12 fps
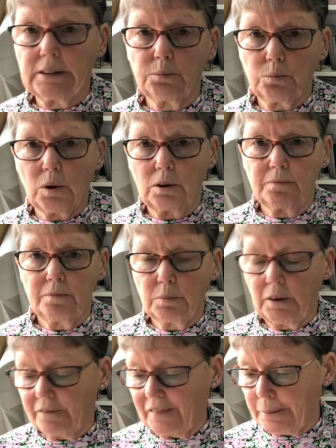one
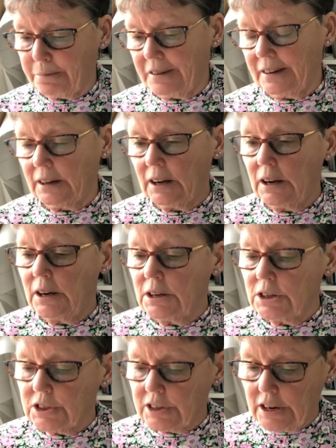fabric.
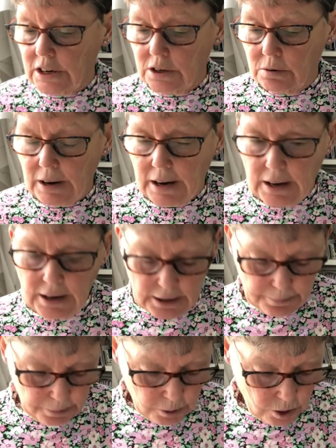So I
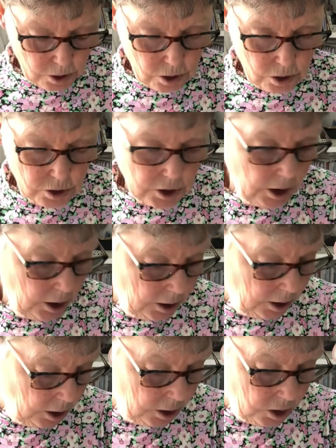bought
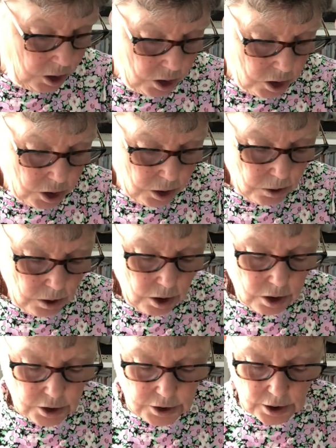2
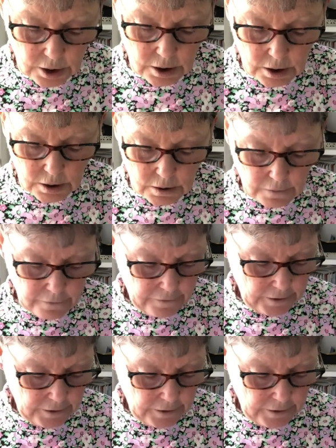lots of